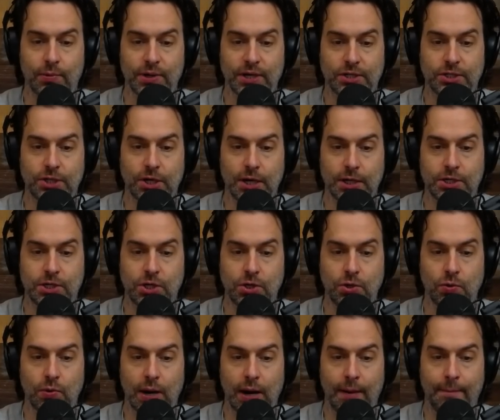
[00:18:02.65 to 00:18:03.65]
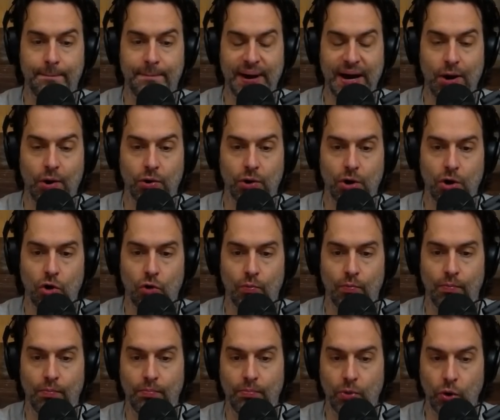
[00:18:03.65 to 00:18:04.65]
I want to talk to you about
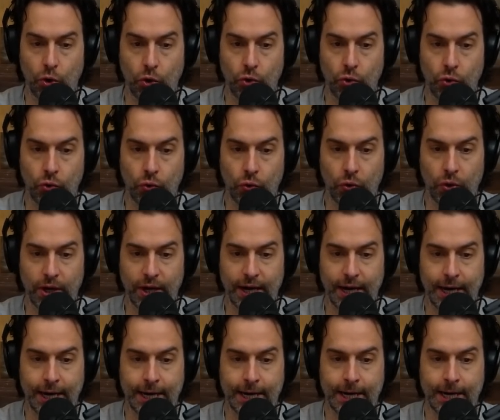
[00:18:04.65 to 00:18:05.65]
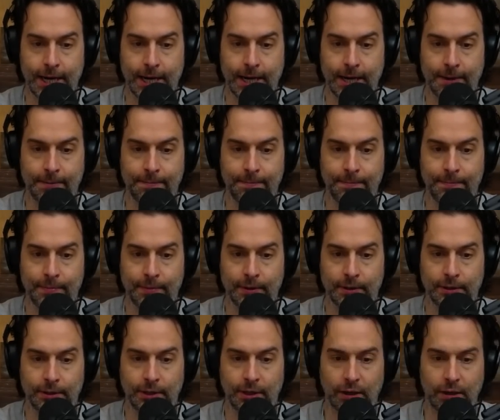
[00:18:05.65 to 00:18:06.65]
Mood. Um,
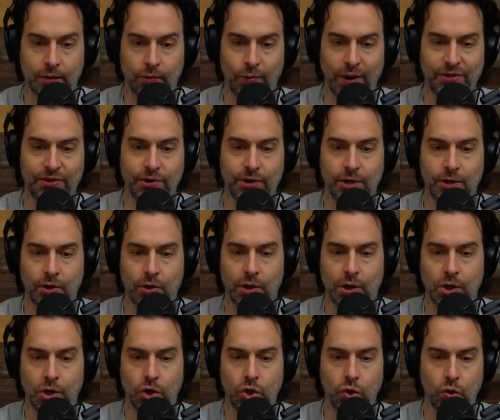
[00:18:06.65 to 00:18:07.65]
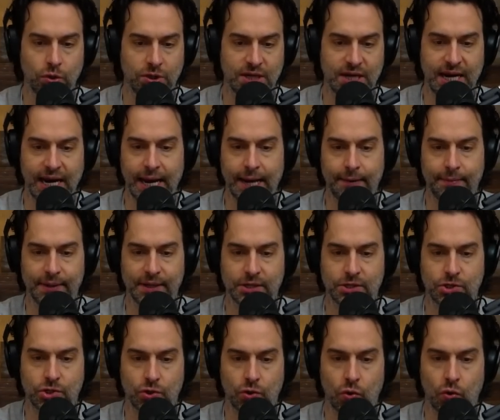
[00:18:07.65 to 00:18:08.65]
look, whether you're new to
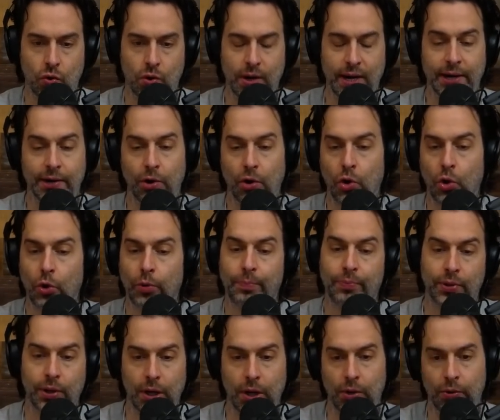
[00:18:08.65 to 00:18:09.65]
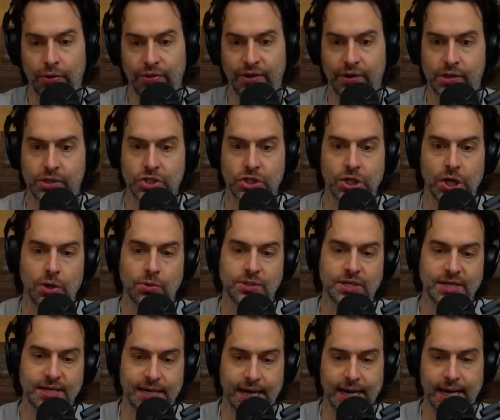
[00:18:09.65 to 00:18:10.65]
cannabis or an old pro, there is no
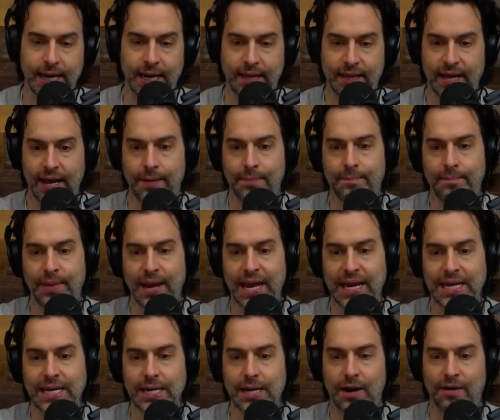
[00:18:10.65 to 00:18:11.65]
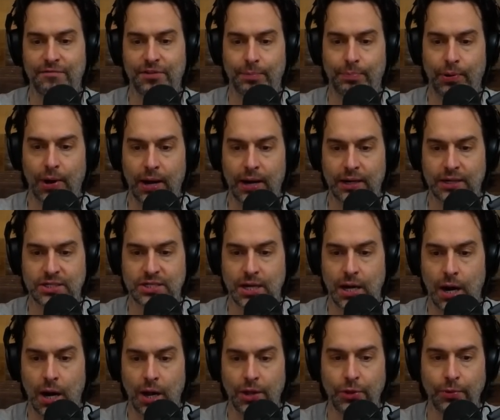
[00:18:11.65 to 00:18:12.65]
denying that many of the products
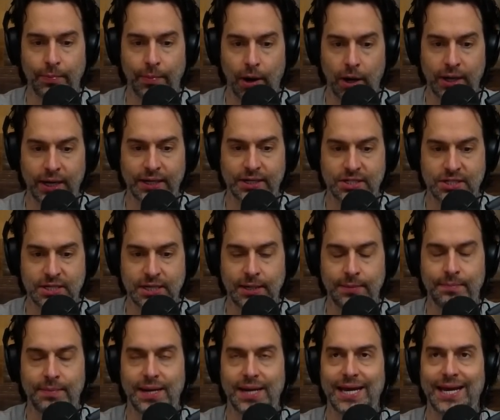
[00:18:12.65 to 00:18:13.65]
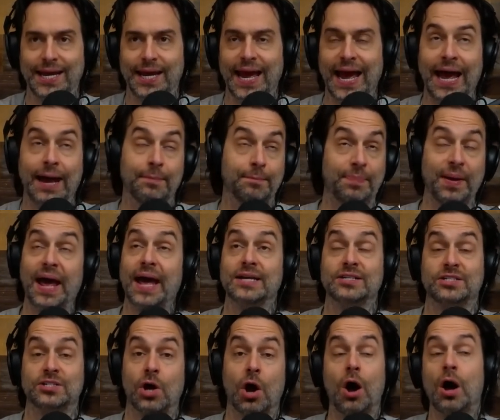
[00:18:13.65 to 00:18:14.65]
on the market seem, at
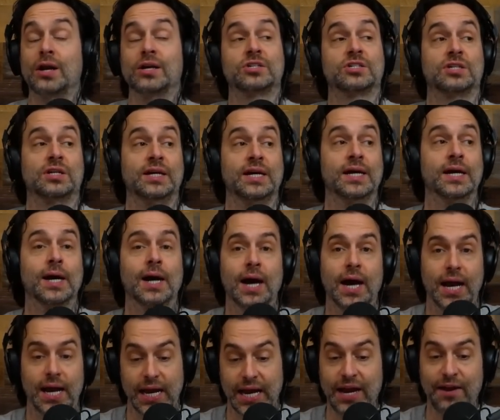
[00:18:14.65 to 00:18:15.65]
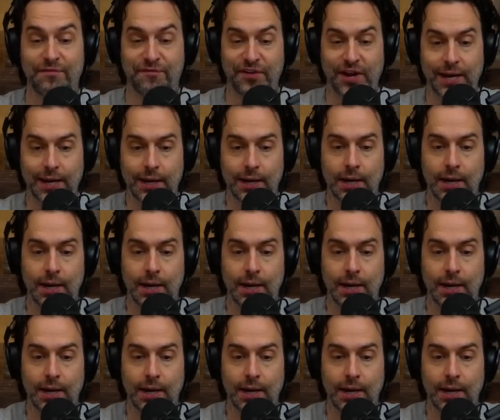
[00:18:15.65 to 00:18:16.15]
best, honestly, iffy.